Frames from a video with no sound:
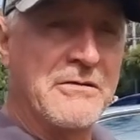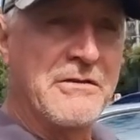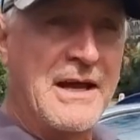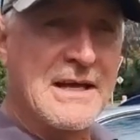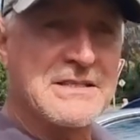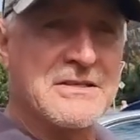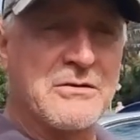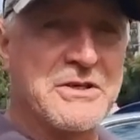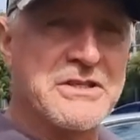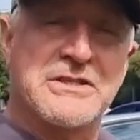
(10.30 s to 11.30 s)
have asked the
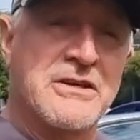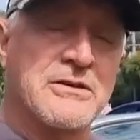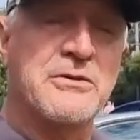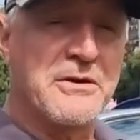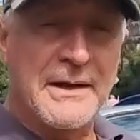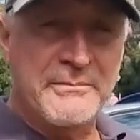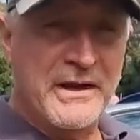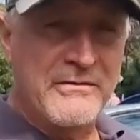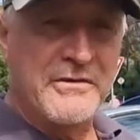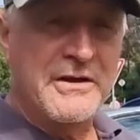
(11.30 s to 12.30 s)
questions, can I do an
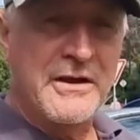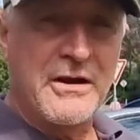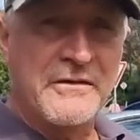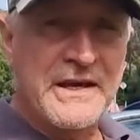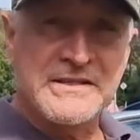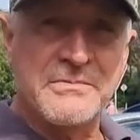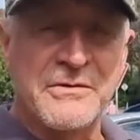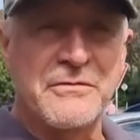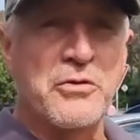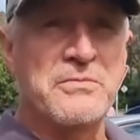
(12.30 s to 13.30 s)
update video of how's it
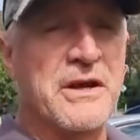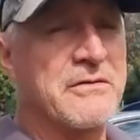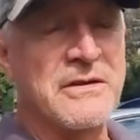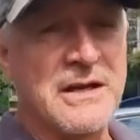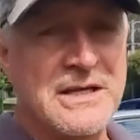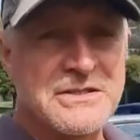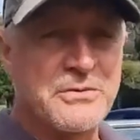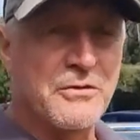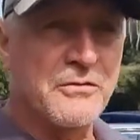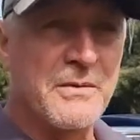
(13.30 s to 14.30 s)
performed over the last
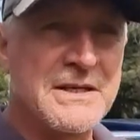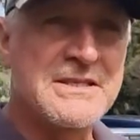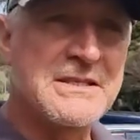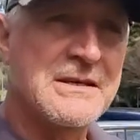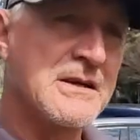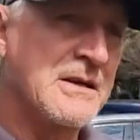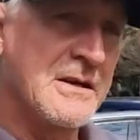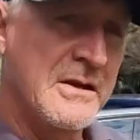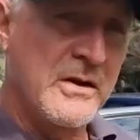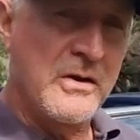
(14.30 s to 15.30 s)
12 months?
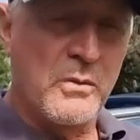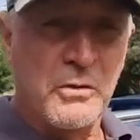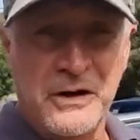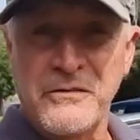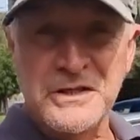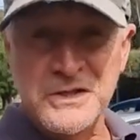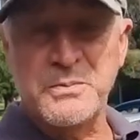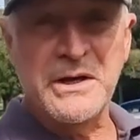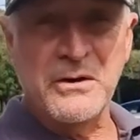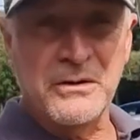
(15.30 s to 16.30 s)
What have I
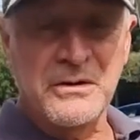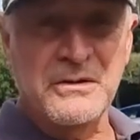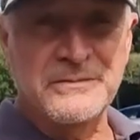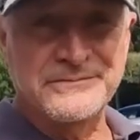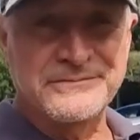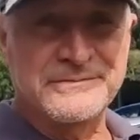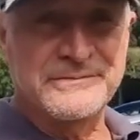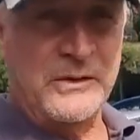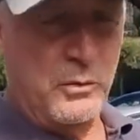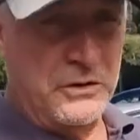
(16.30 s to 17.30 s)
spent on it?
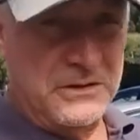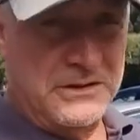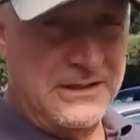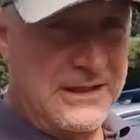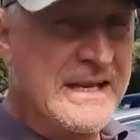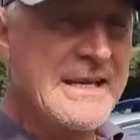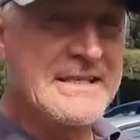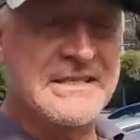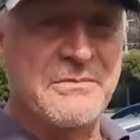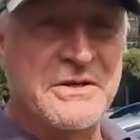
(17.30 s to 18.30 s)
What
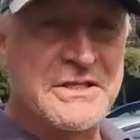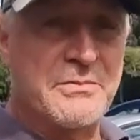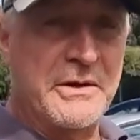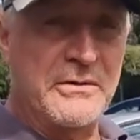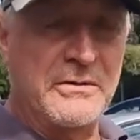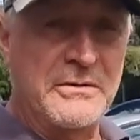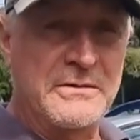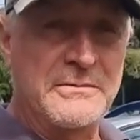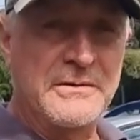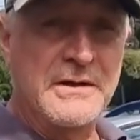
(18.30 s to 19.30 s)
needs to be spent on
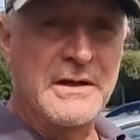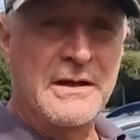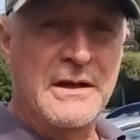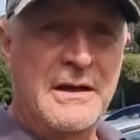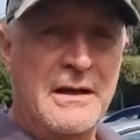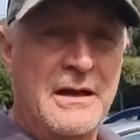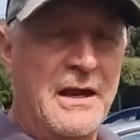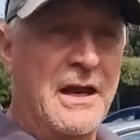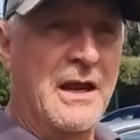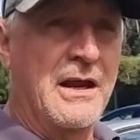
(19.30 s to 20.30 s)
it?
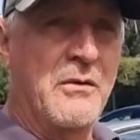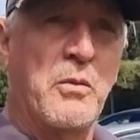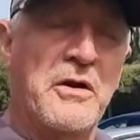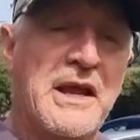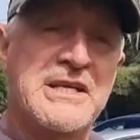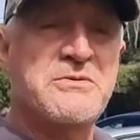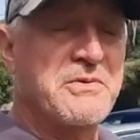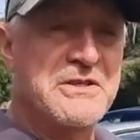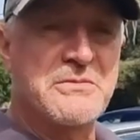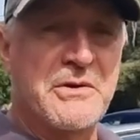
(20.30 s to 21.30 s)
And what has
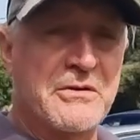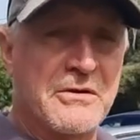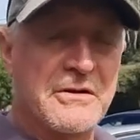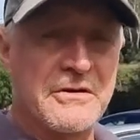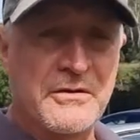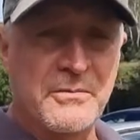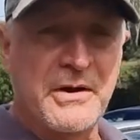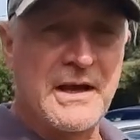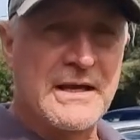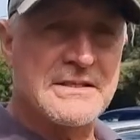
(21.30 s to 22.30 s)
been spent on it in the
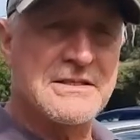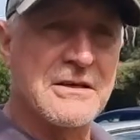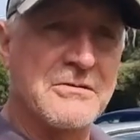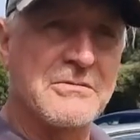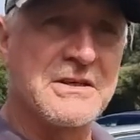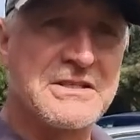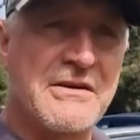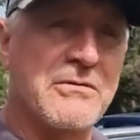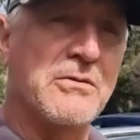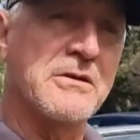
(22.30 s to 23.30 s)
past? So let's
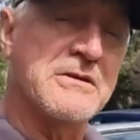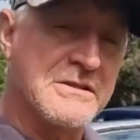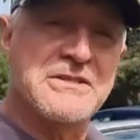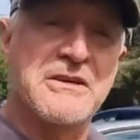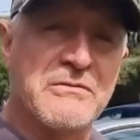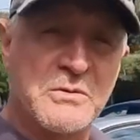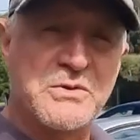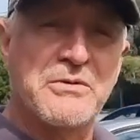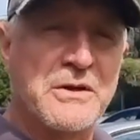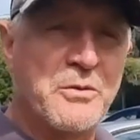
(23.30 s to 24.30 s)
have a look at it and see if it
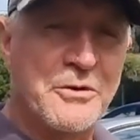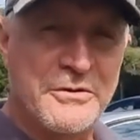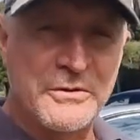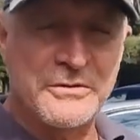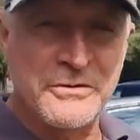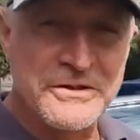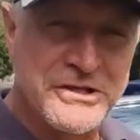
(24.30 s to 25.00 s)
was really worth it or not.